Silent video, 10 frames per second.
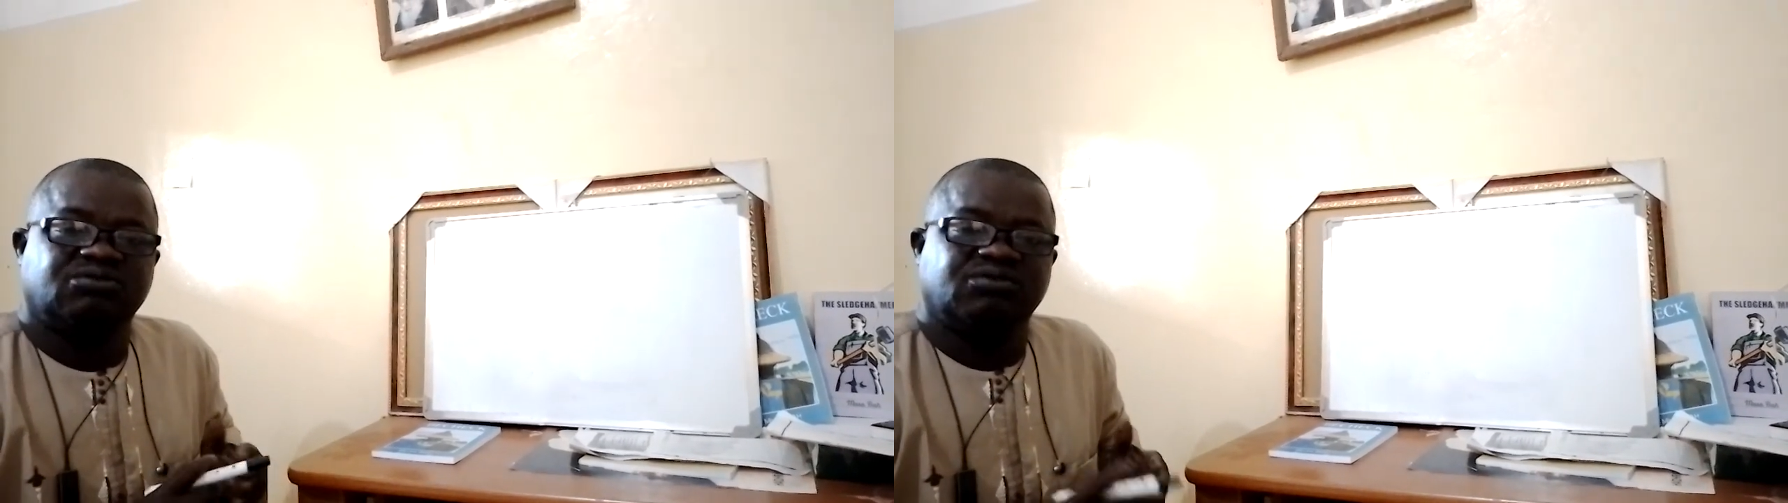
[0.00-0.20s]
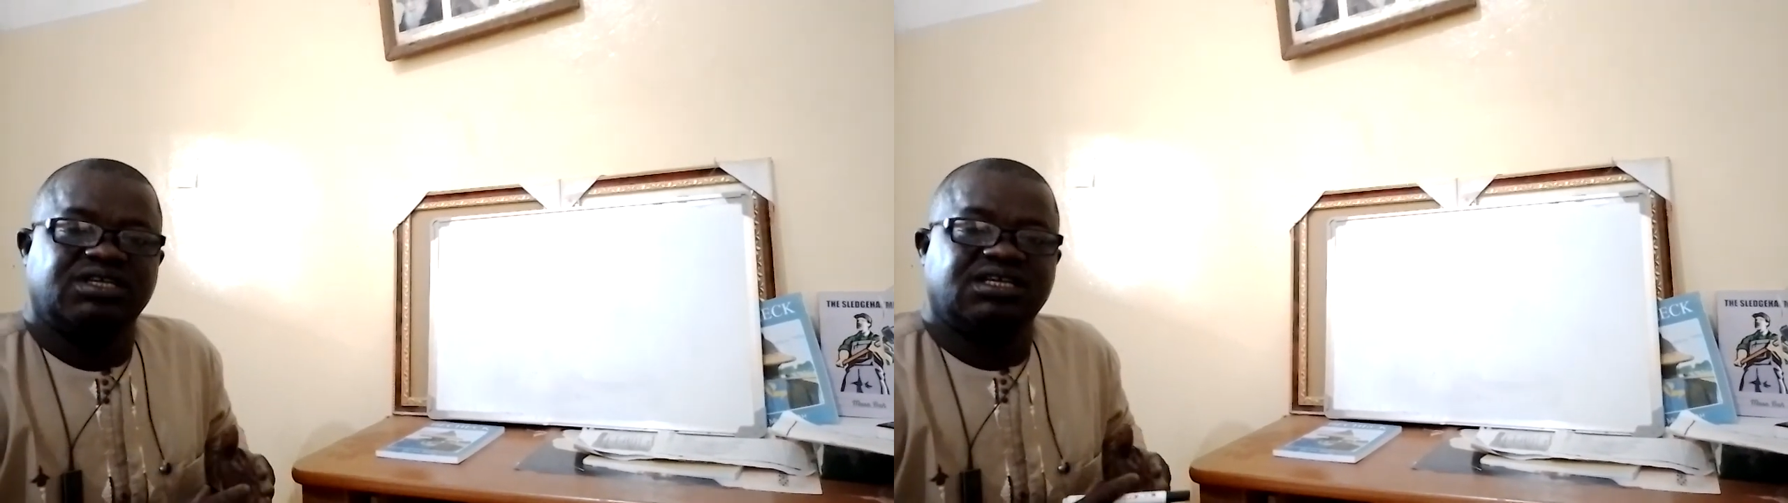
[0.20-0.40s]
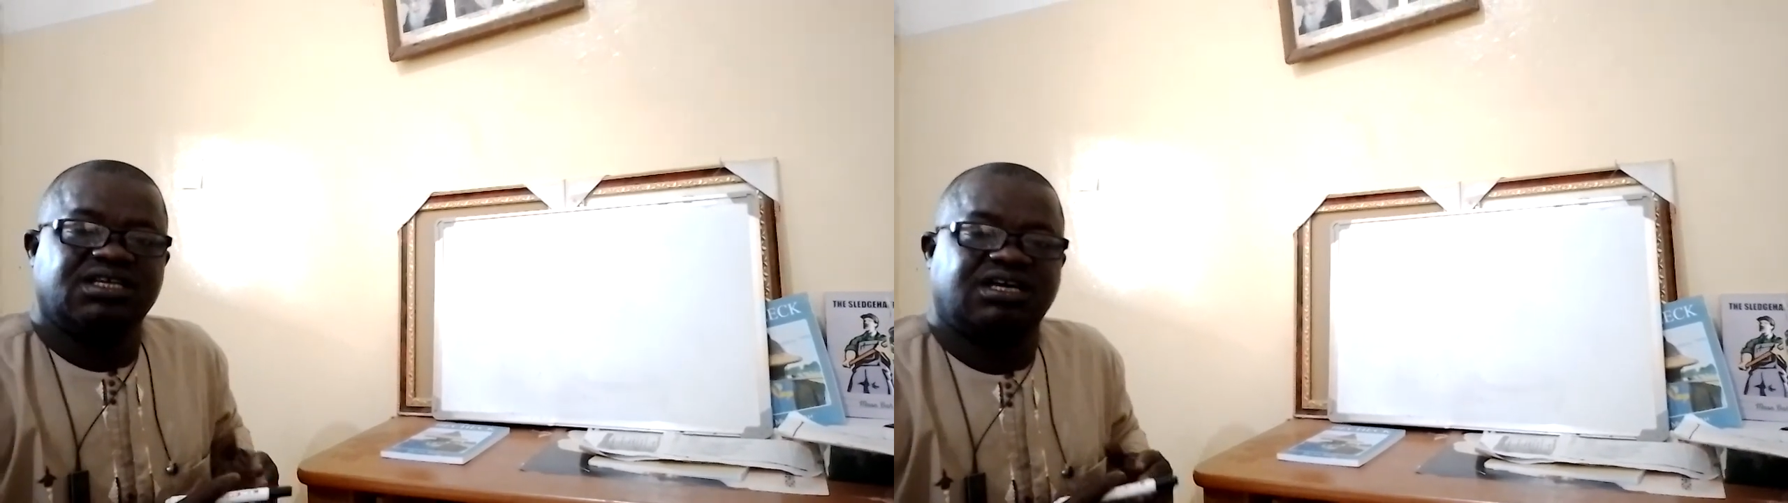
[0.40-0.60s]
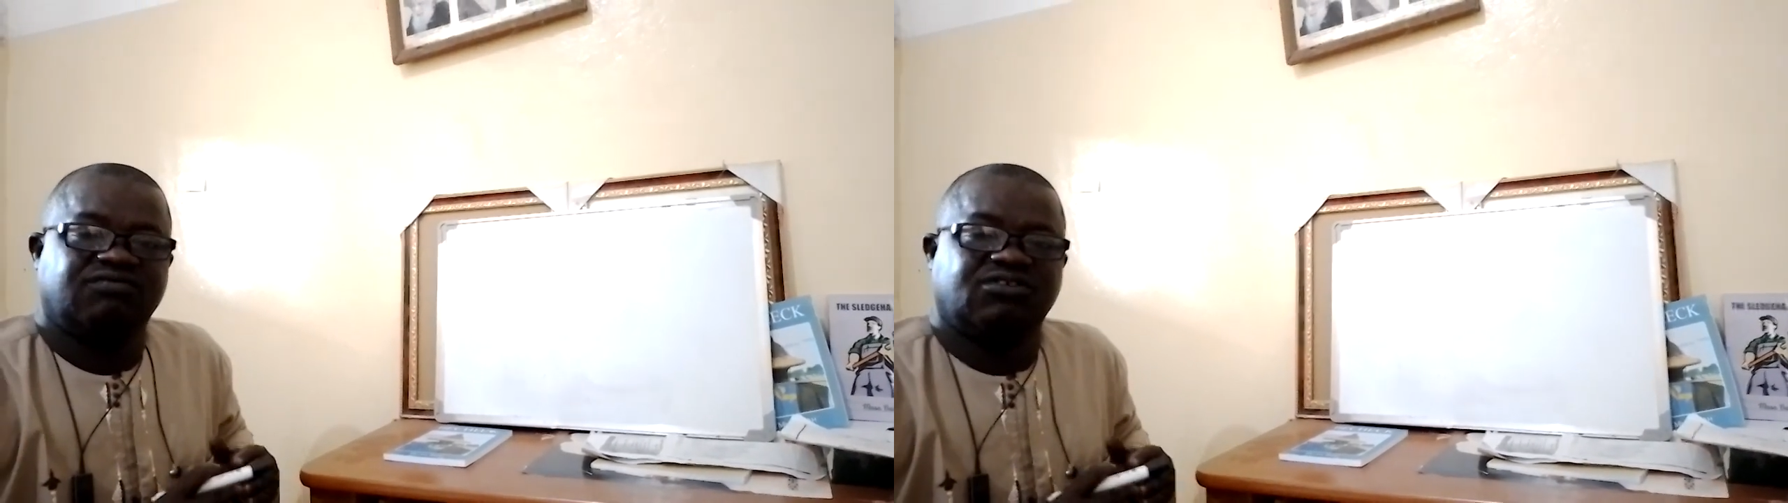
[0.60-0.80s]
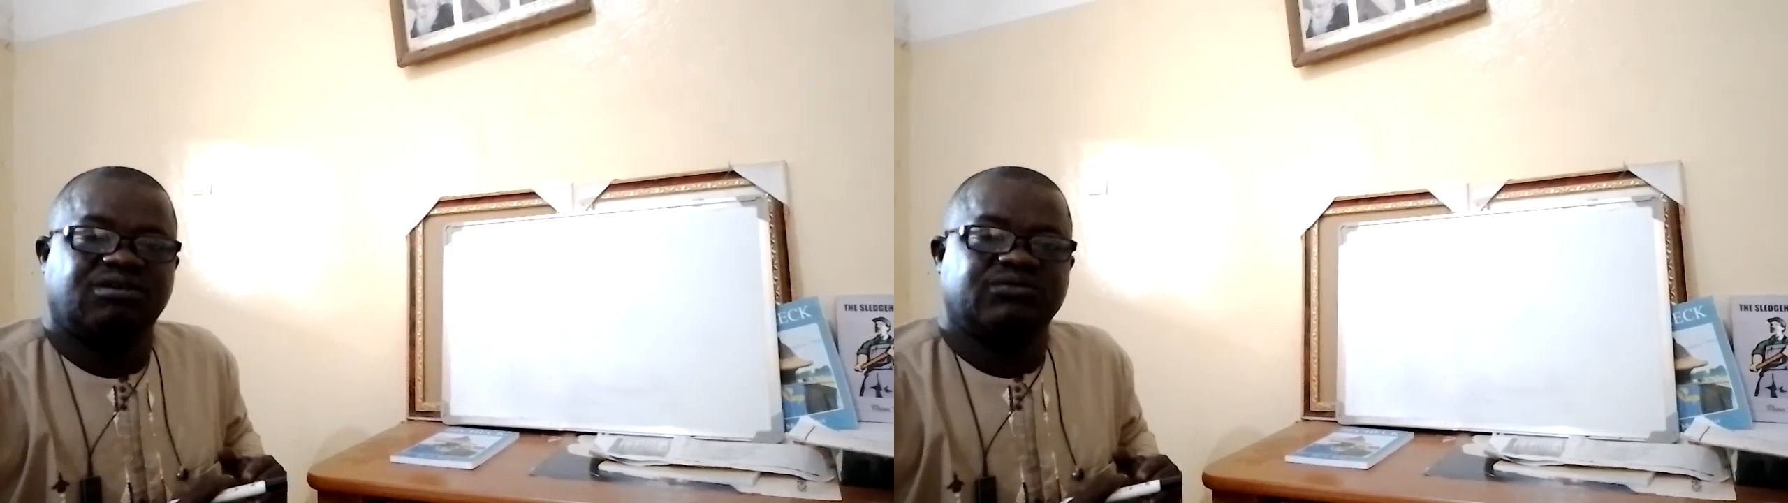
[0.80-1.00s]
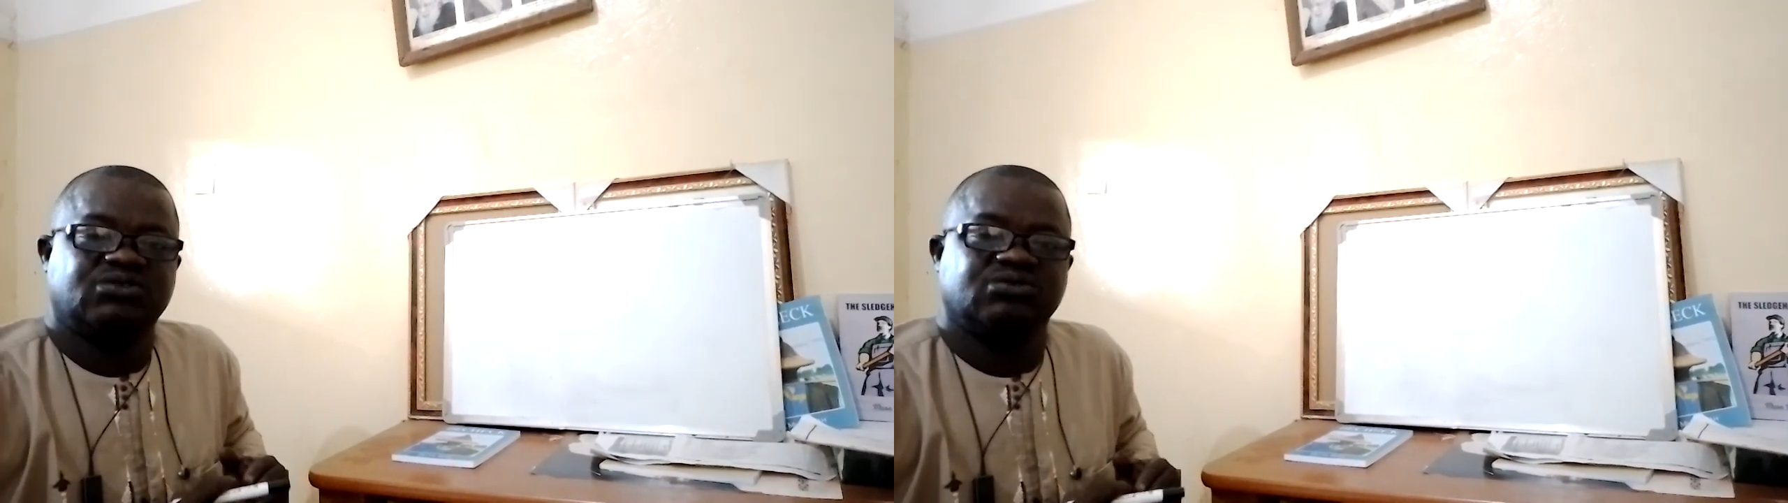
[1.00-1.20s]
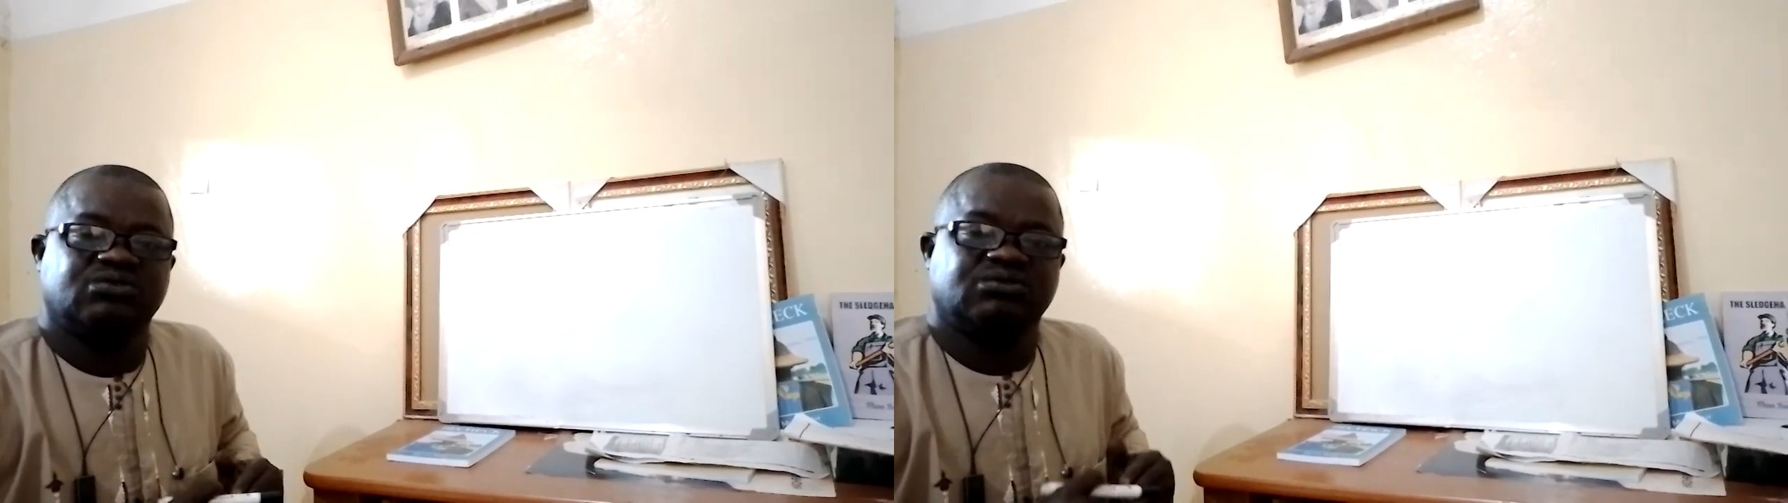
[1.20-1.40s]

We have come to